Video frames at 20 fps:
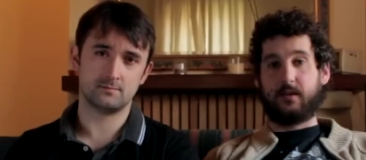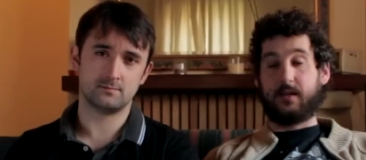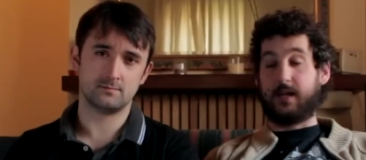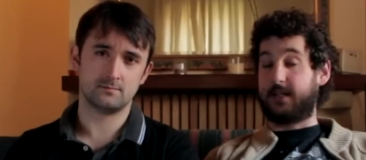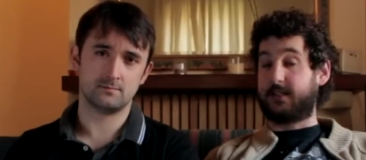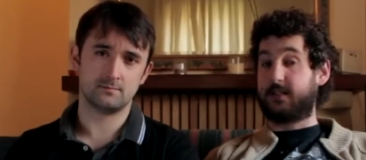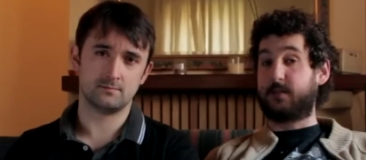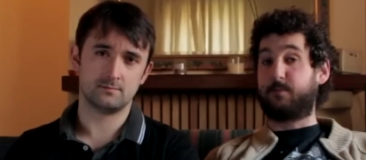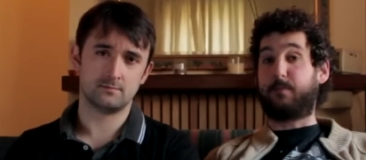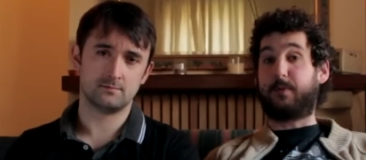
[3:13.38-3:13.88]

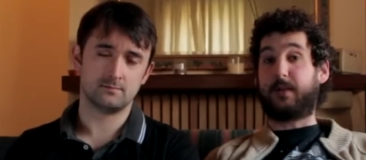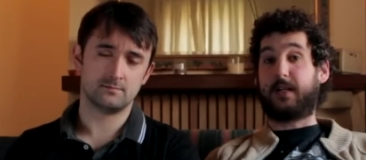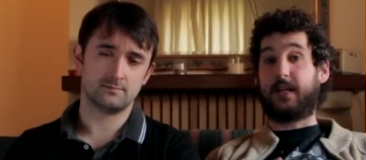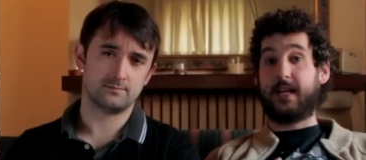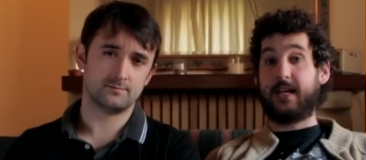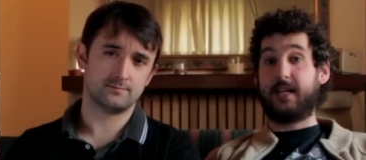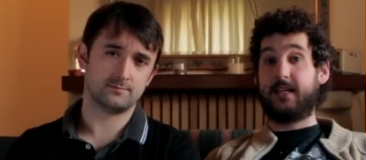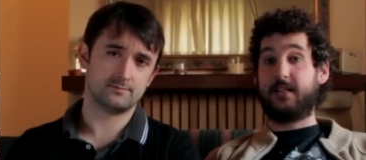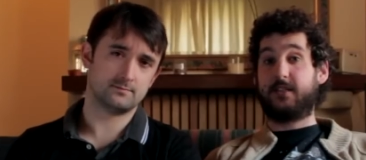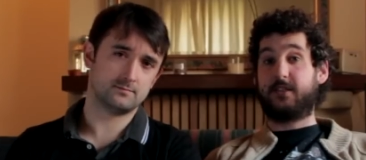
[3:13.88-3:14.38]
Speaker 1: Yes,
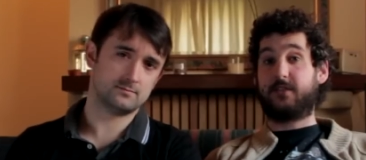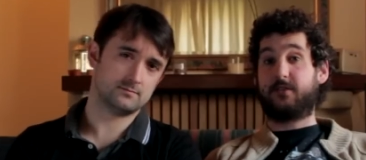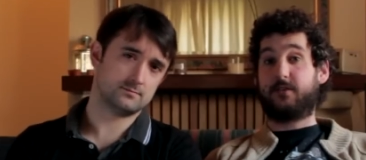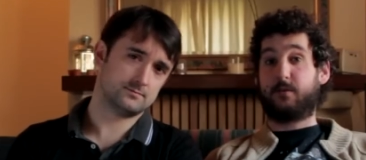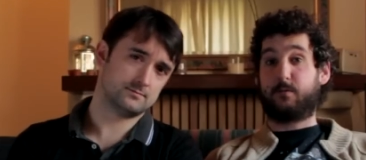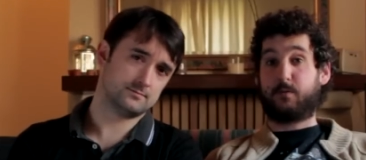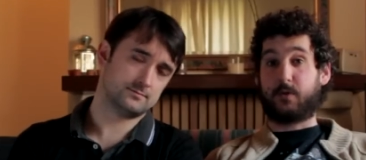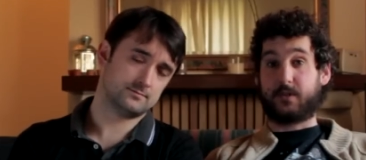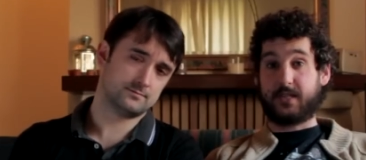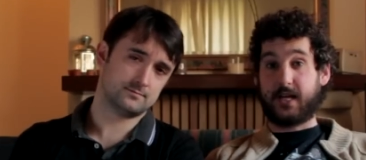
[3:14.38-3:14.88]

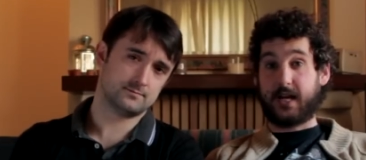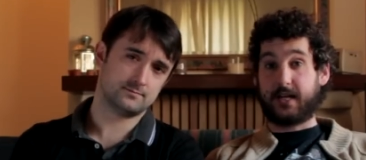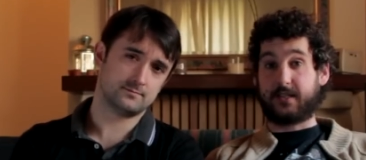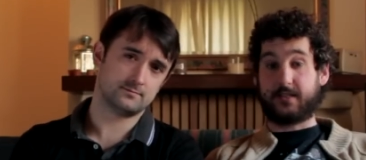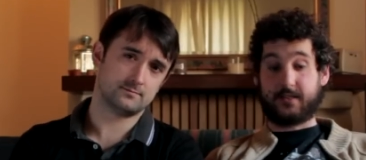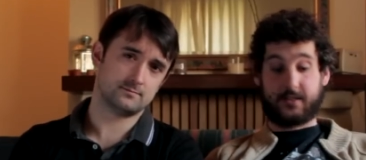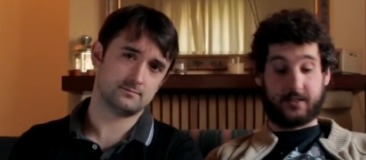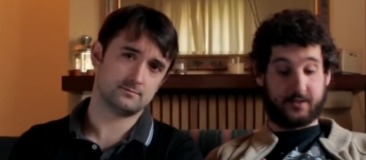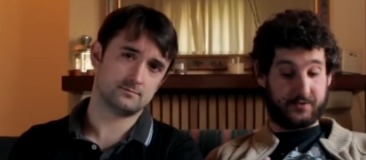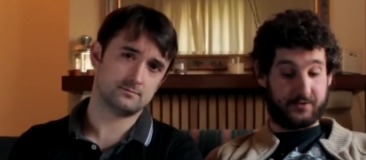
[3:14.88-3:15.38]
please
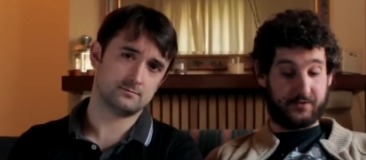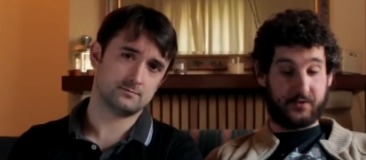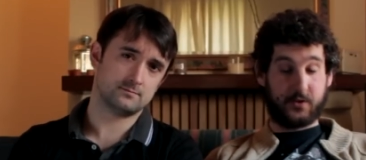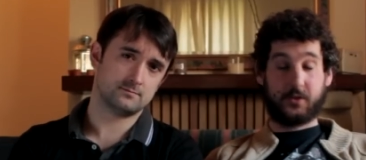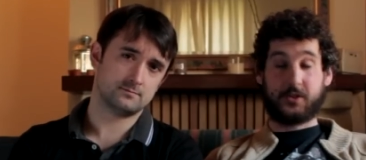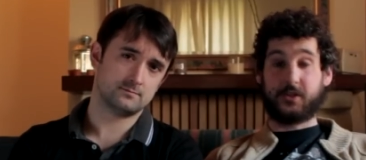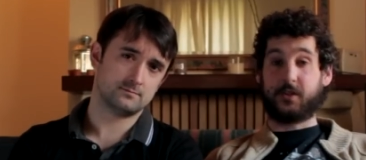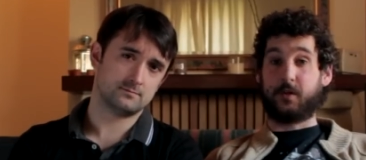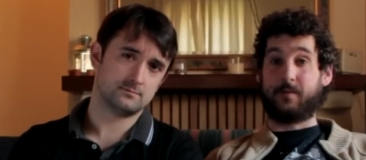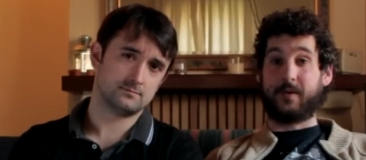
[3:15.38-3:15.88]
protect this
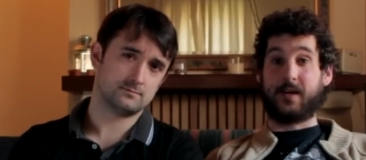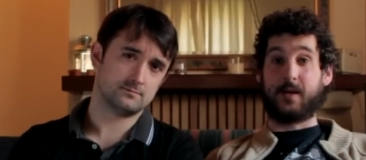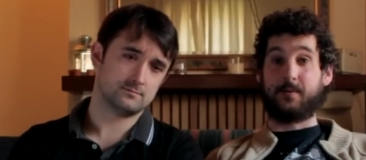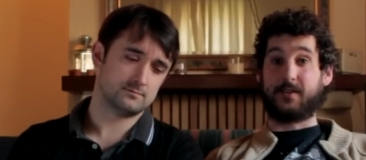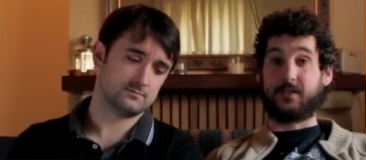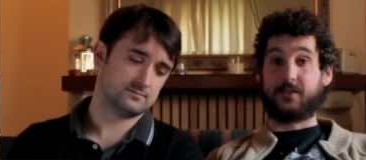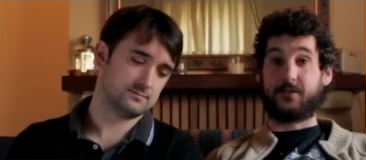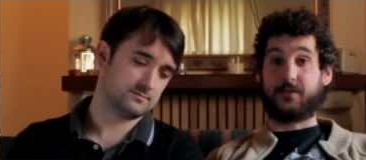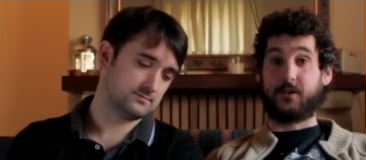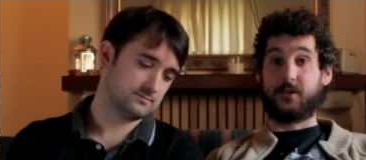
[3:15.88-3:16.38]
future
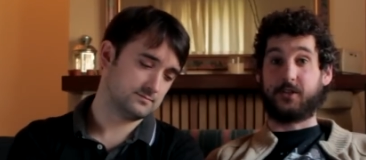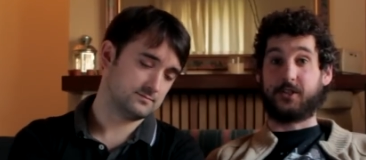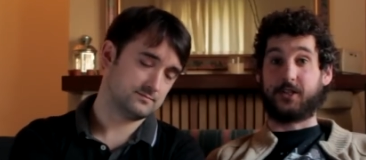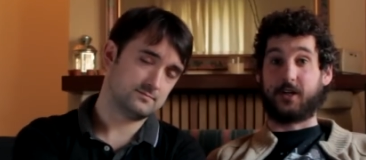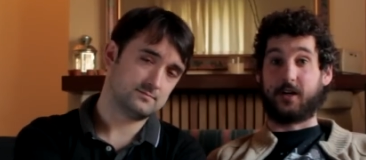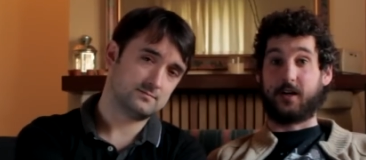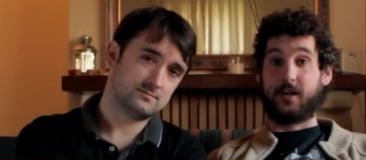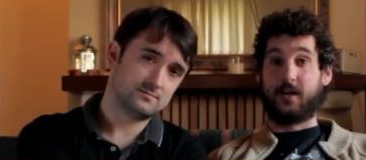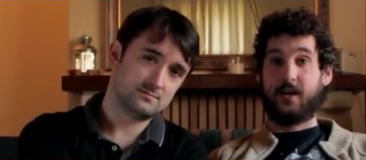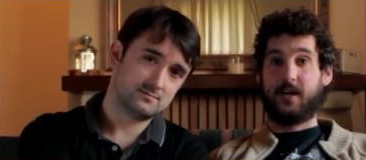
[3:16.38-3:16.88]
baby's
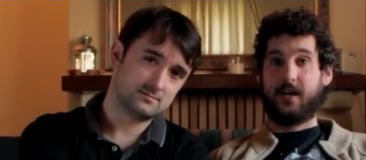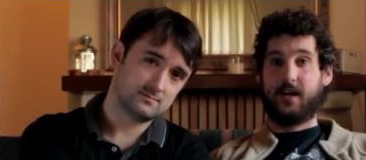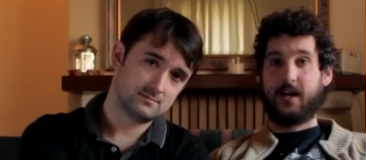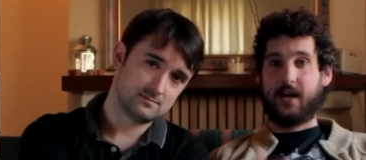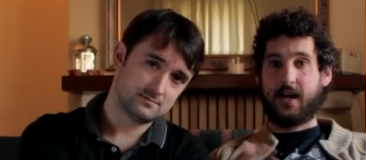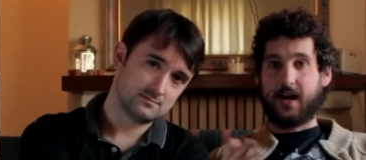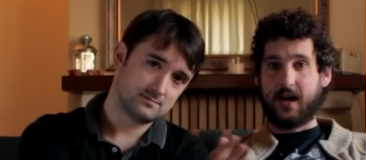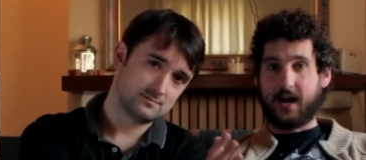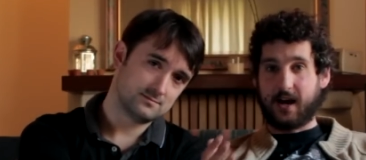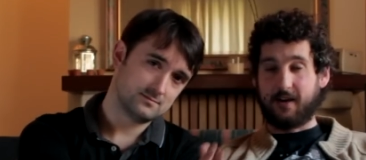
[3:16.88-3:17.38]
future
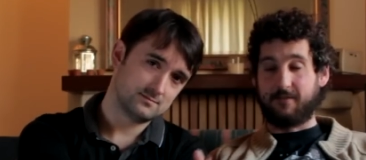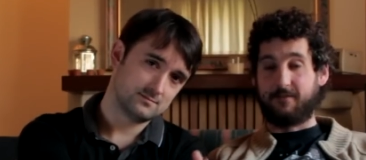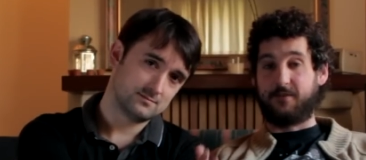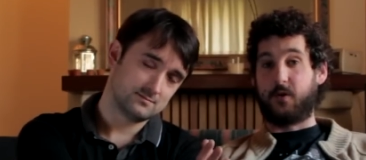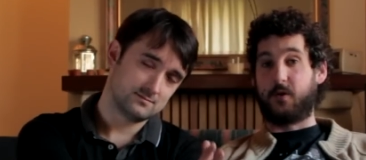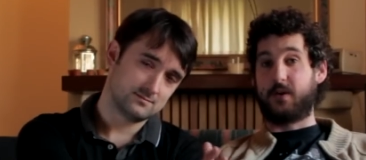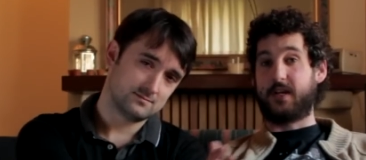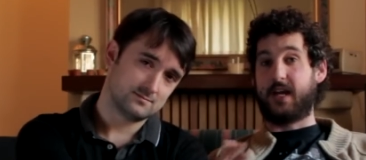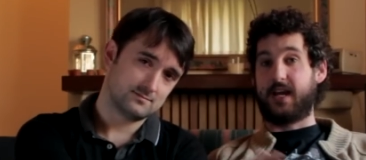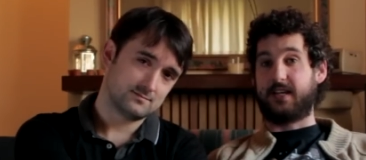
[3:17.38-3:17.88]
and
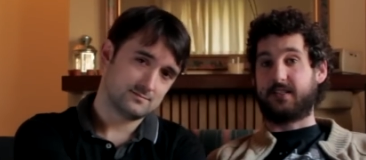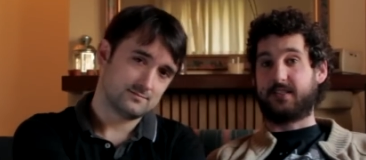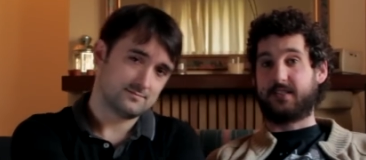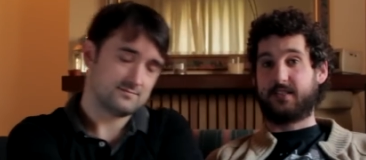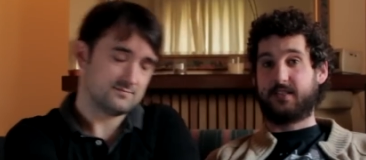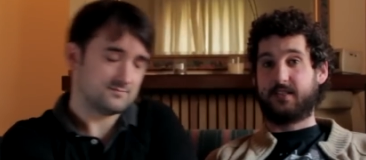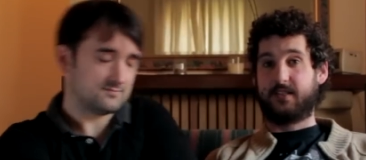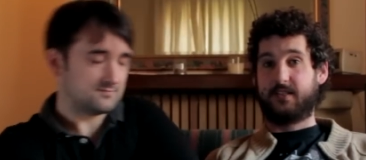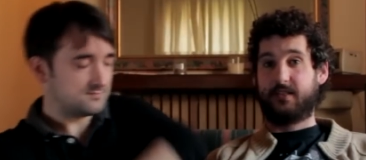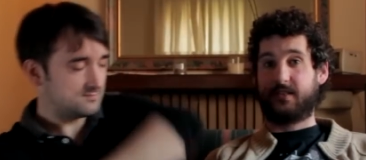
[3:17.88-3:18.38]
vote
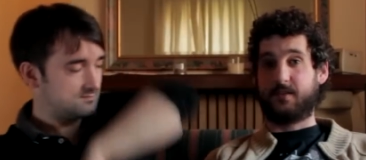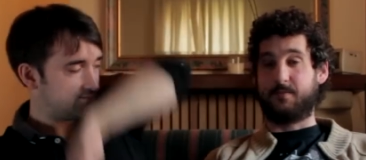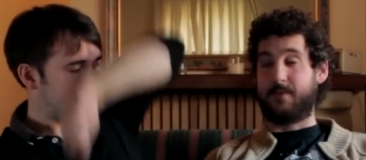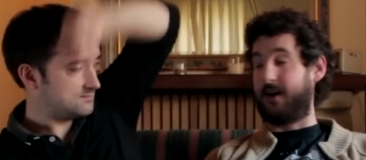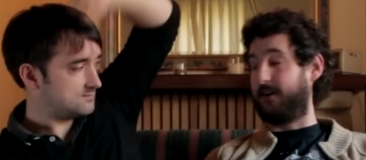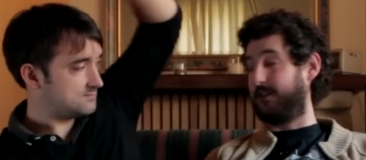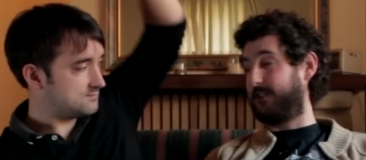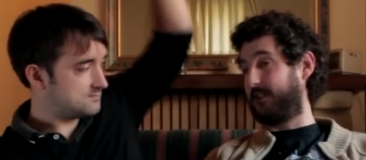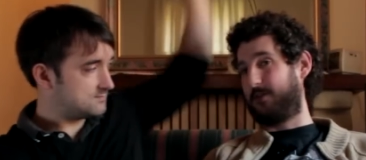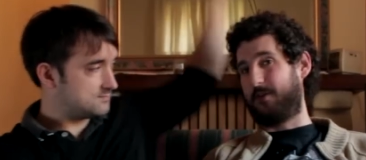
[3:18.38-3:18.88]
yes to
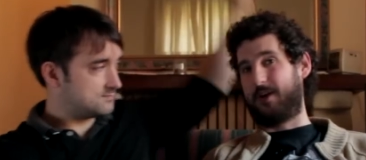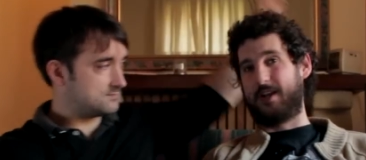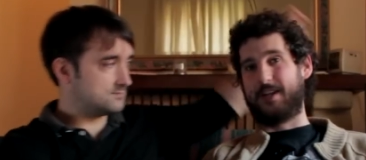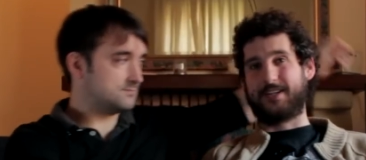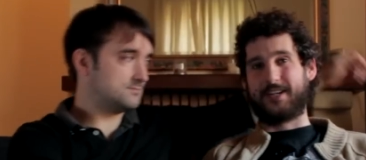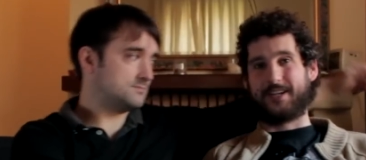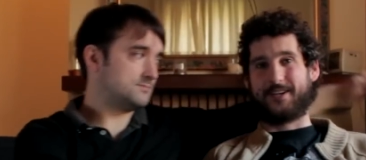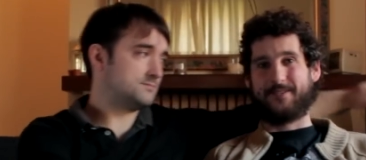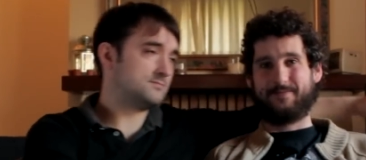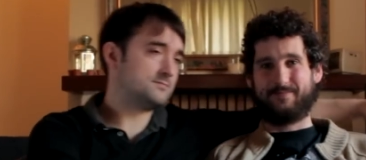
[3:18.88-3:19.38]
marriage
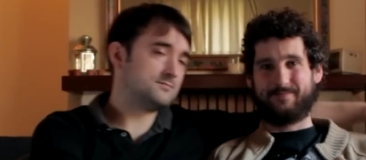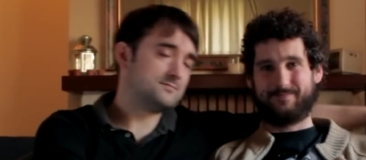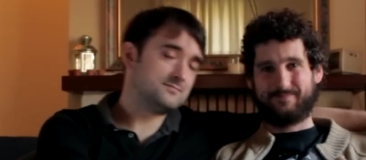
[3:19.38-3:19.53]
equality.